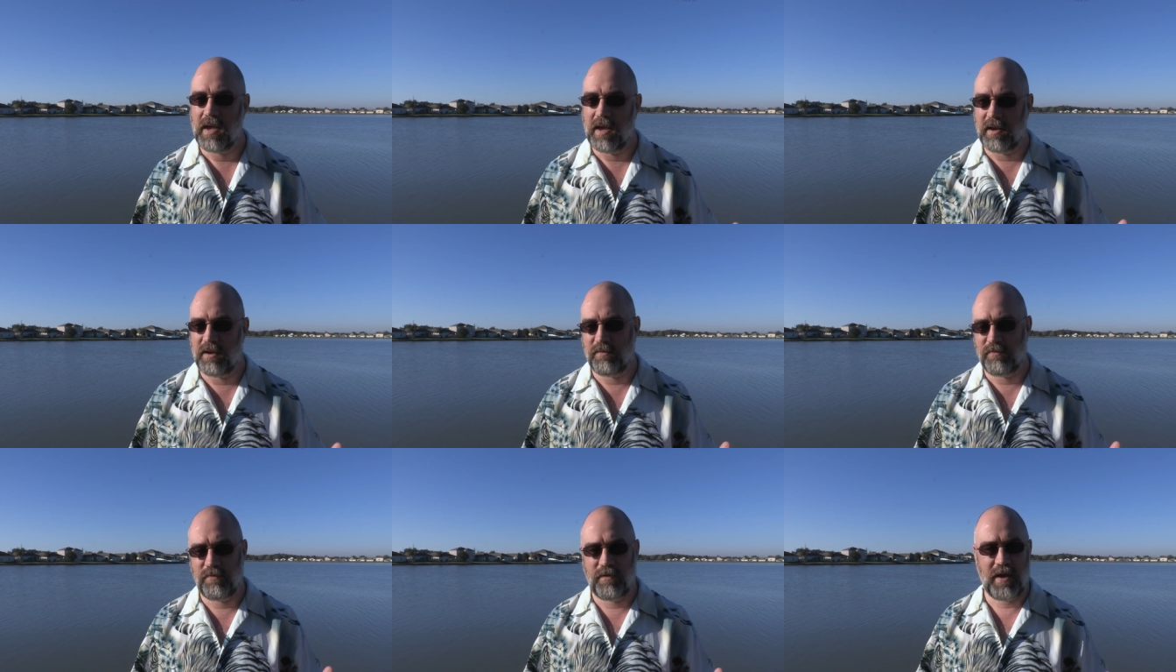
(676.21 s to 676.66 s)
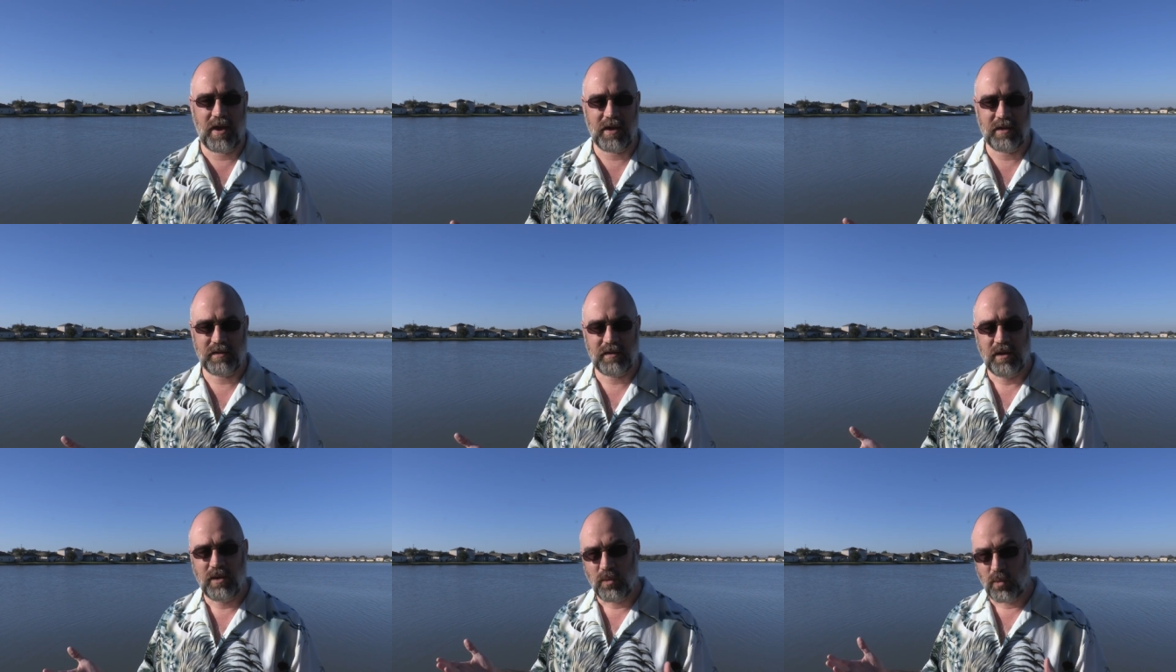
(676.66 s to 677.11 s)
and in
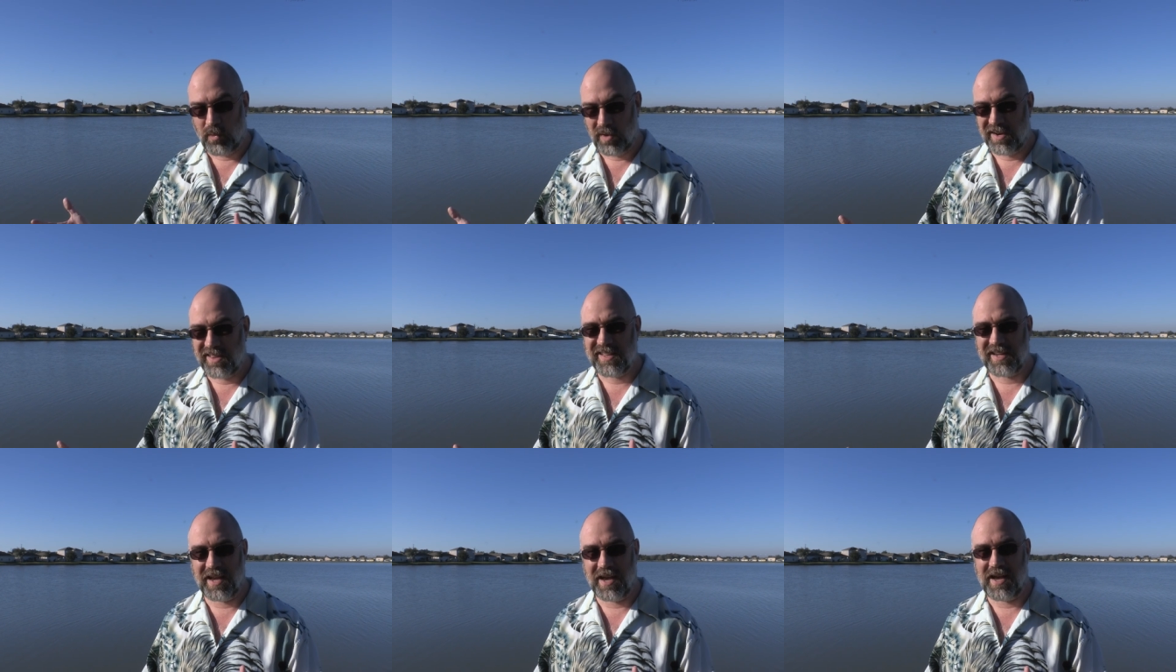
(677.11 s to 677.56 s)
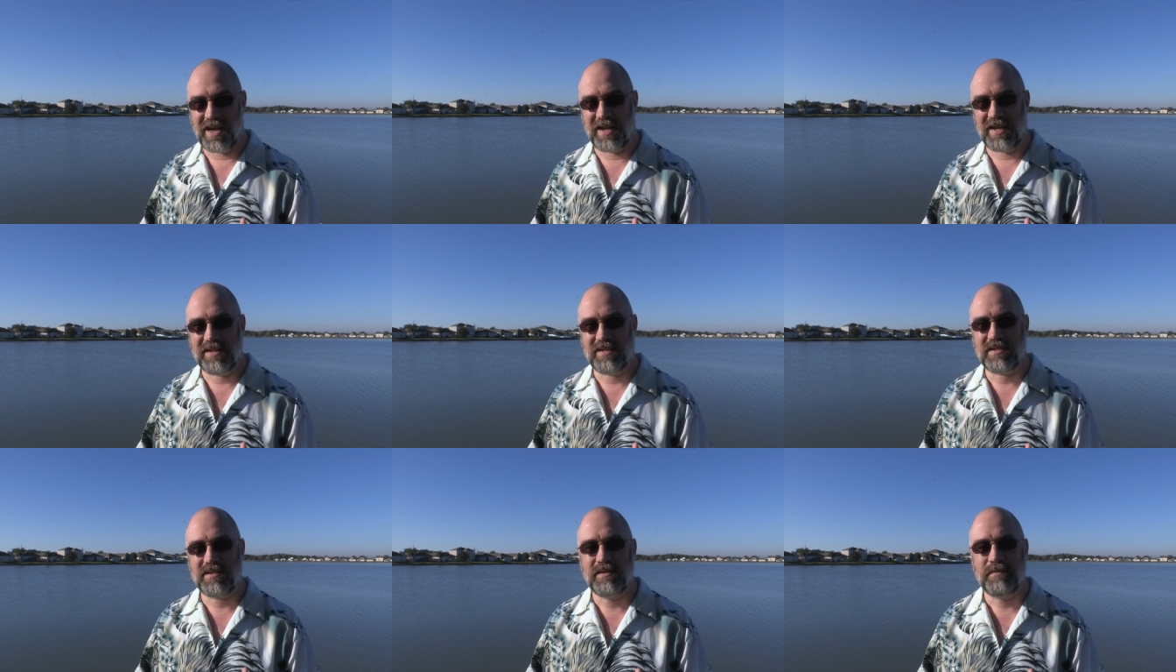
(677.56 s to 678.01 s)
fact, one of the
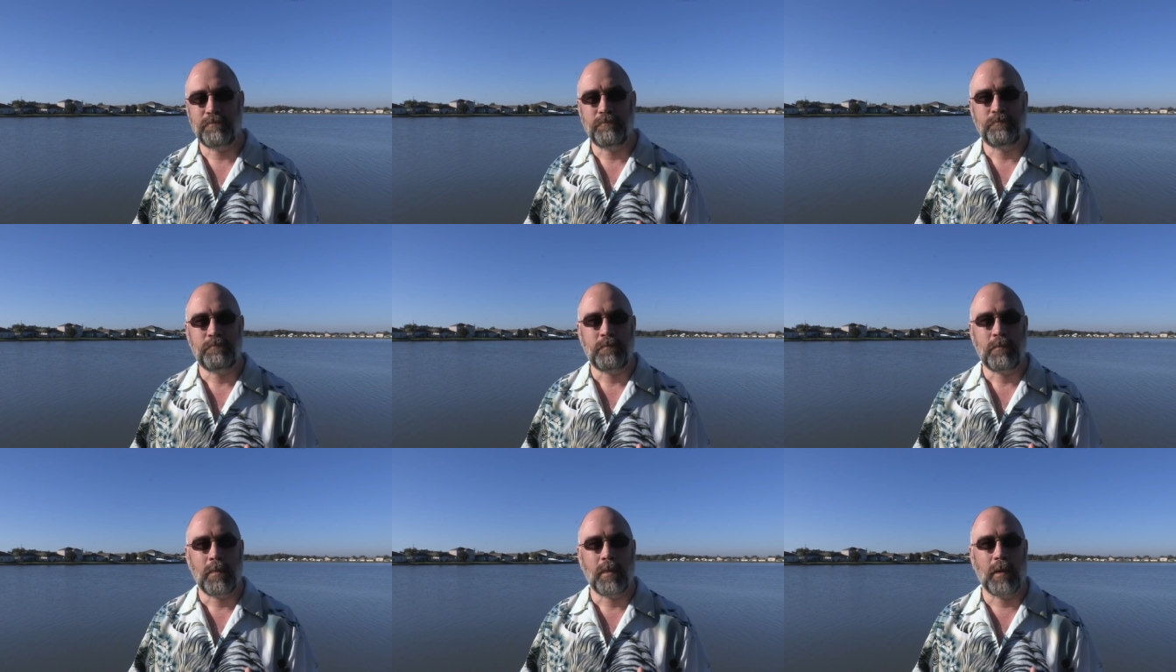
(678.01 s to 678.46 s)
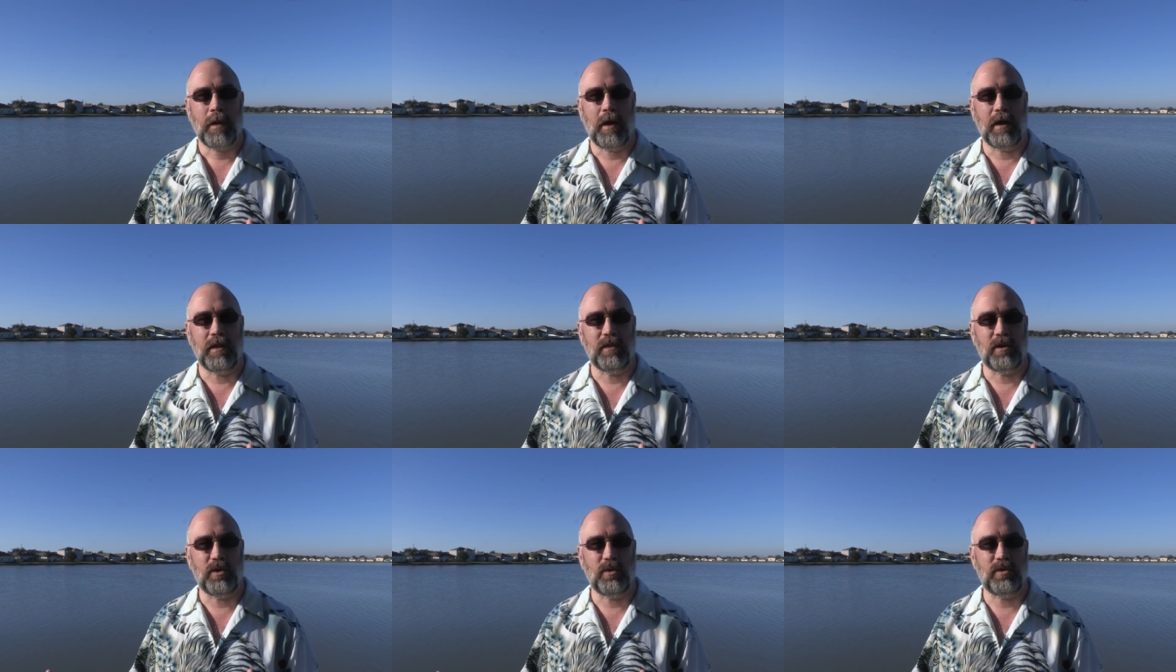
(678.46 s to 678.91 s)
guys
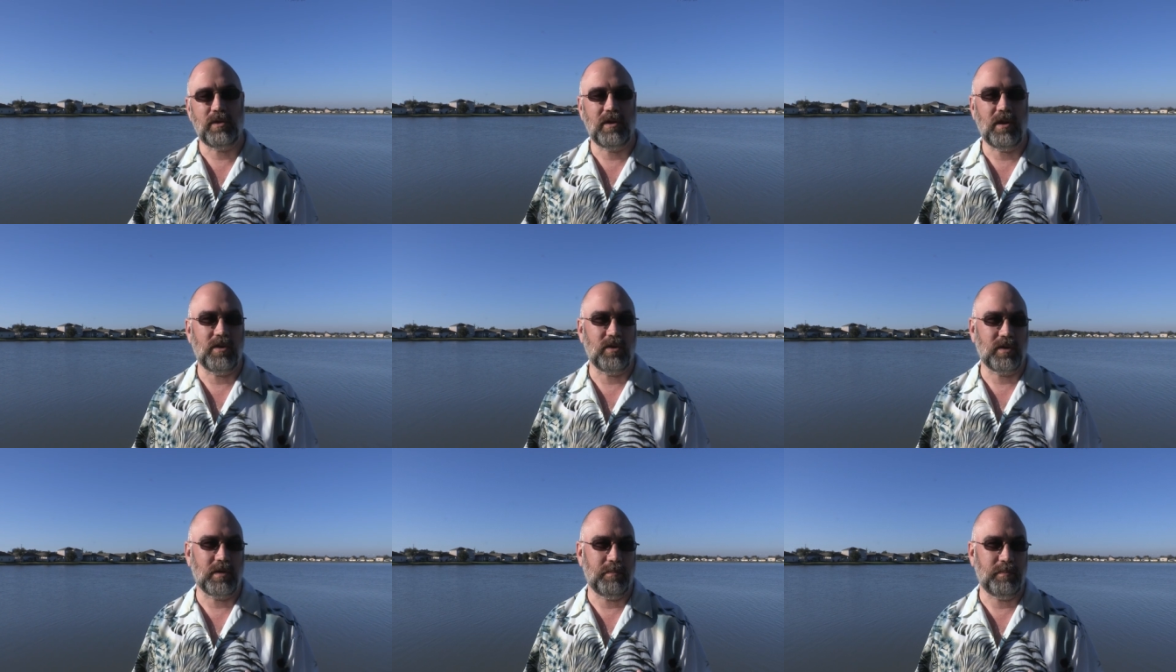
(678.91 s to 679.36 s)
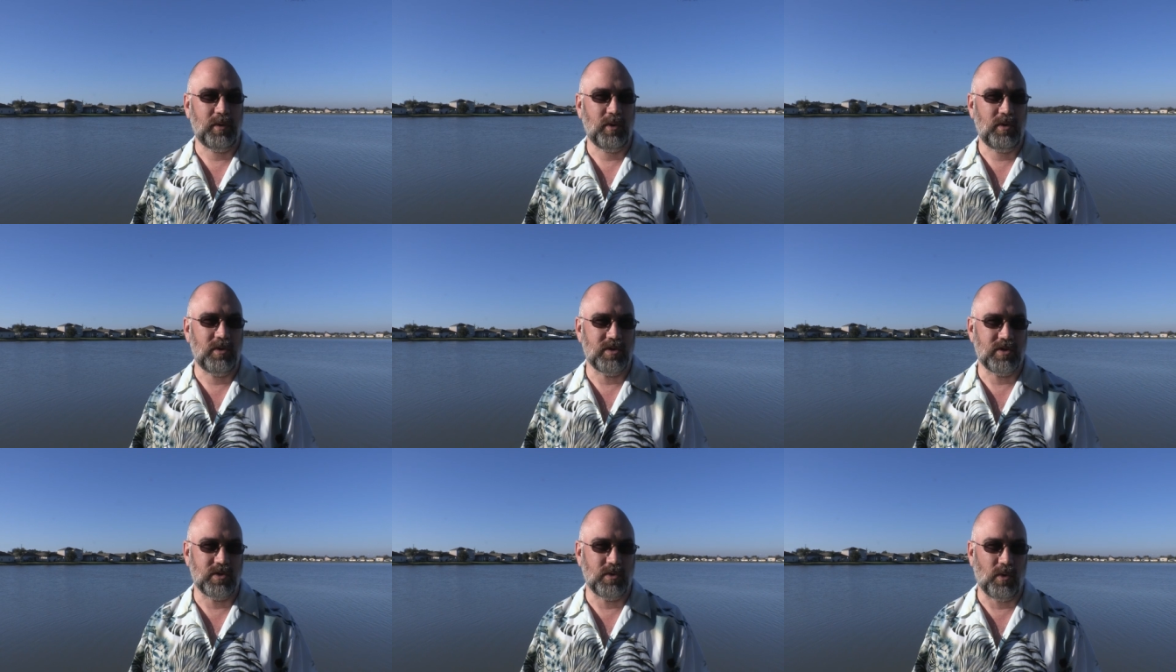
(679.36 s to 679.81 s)
uh, that owned another
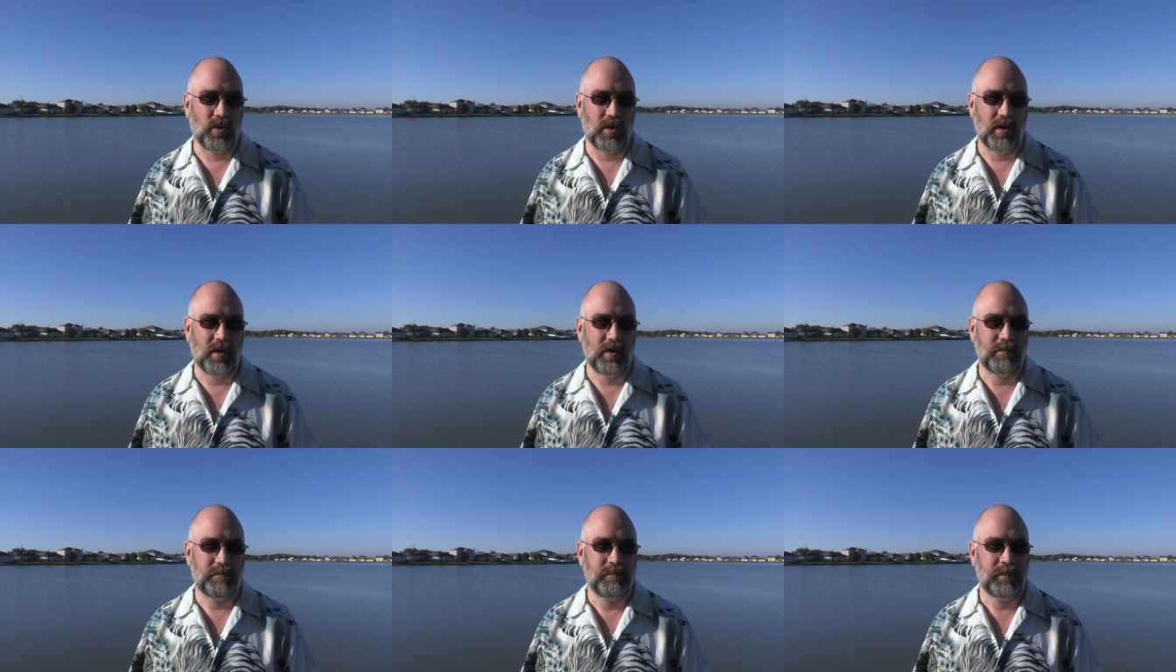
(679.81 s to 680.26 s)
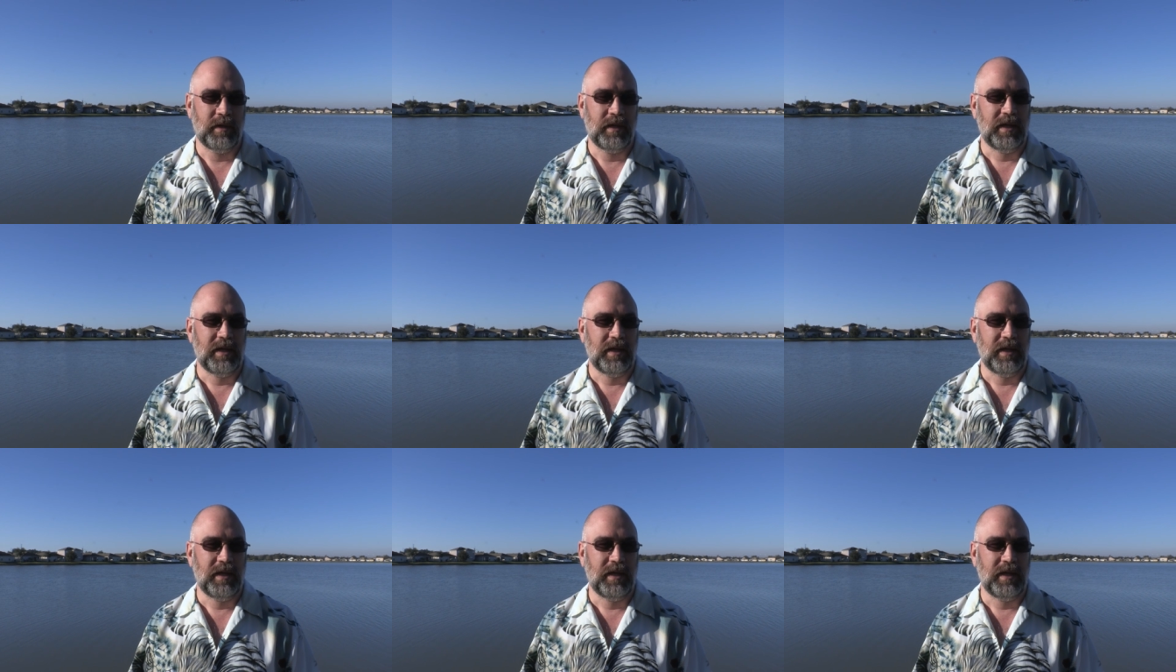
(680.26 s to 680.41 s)
computer store,